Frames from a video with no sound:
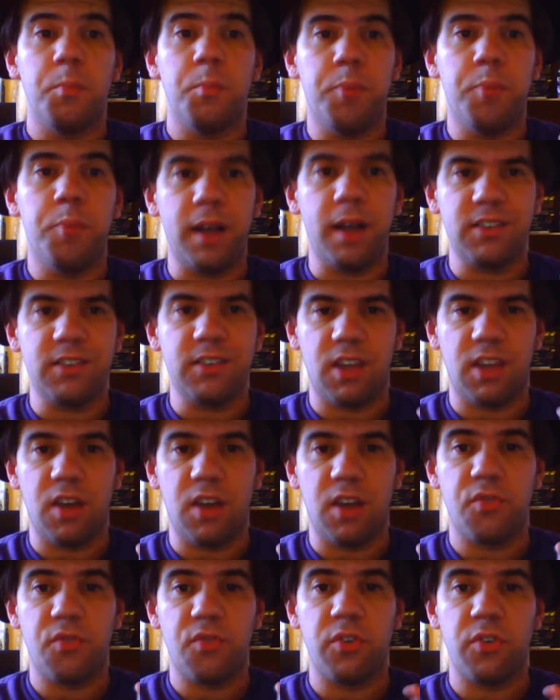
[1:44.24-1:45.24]
But
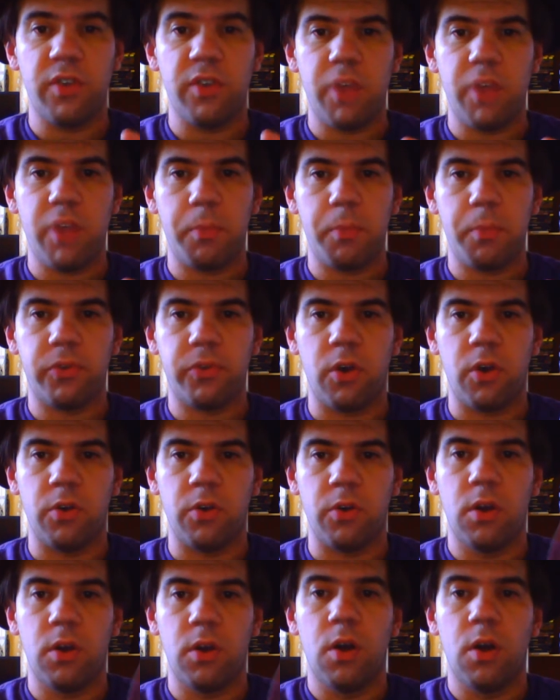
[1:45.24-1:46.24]
for this
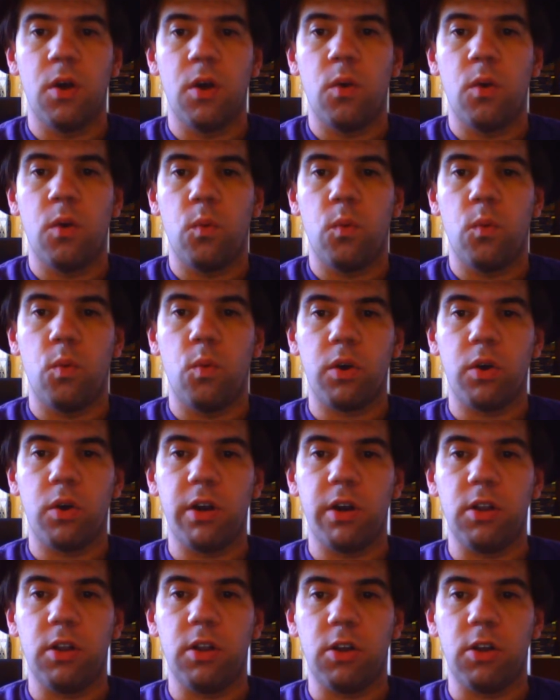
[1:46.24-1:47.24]
episode, we're
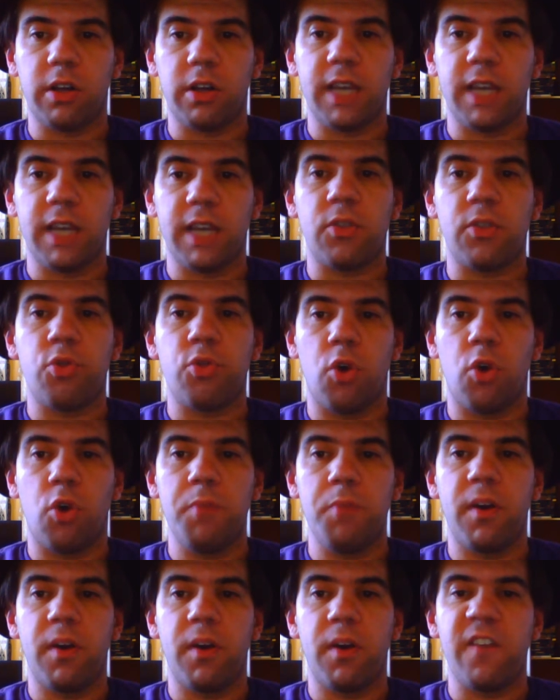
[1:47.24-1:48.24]
going to look at the
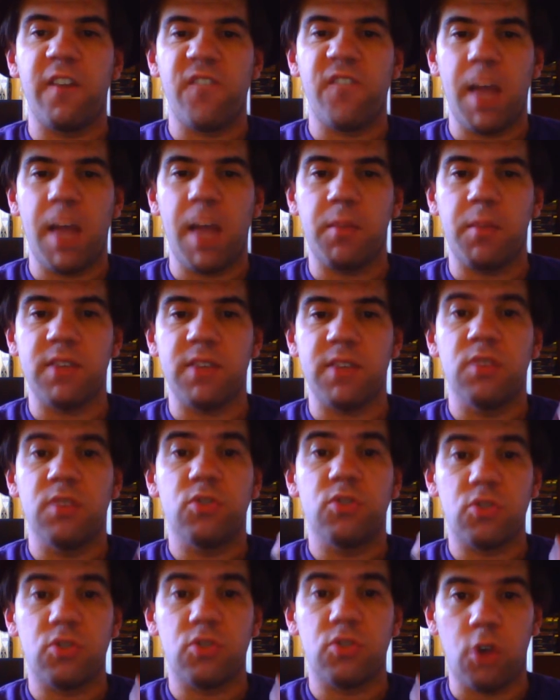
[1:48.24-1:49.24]
Thornberry family's
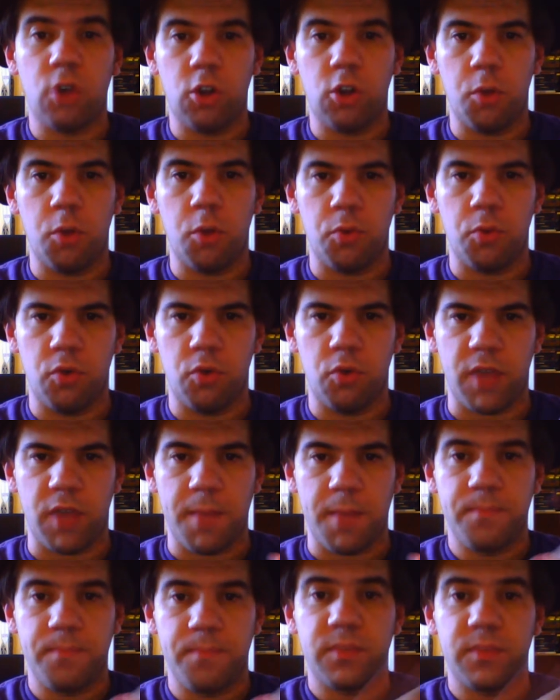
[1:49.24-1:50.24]
solo movie